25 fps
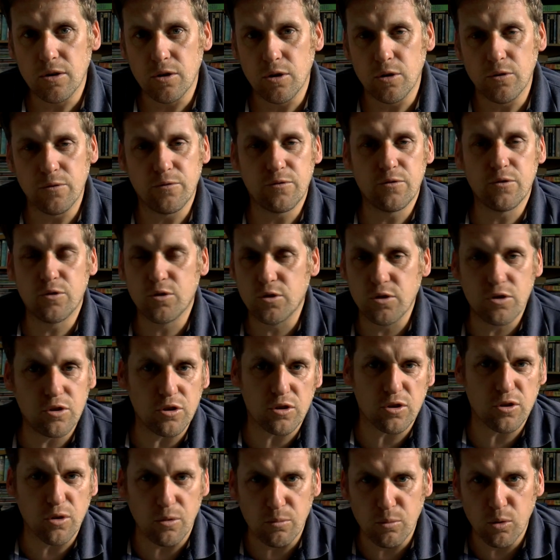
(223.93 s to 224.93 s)
who've
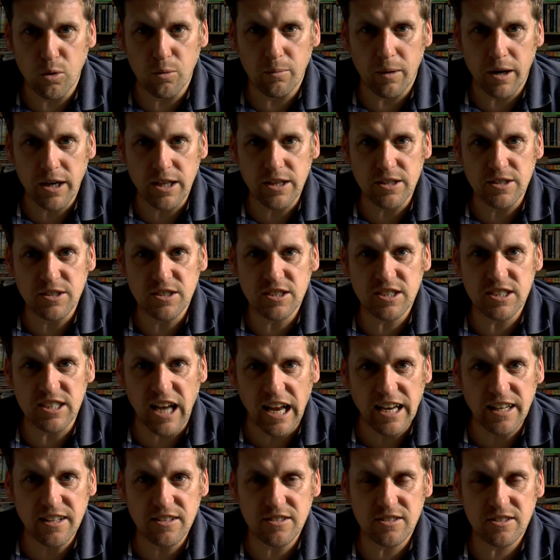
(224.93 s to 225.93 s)
just got more money than
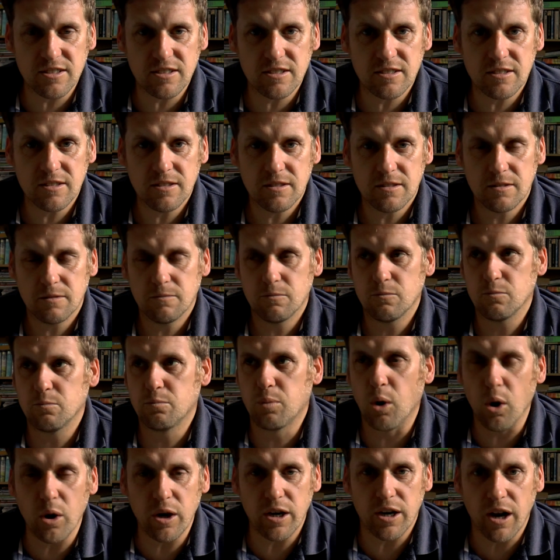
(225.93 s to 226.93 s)
sense,
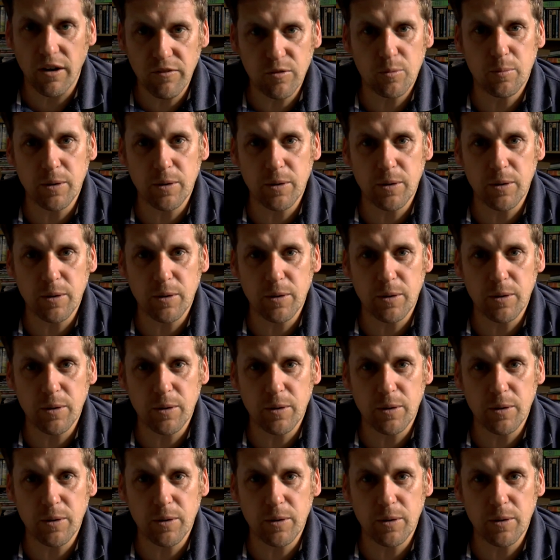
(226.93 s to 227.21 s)
putting other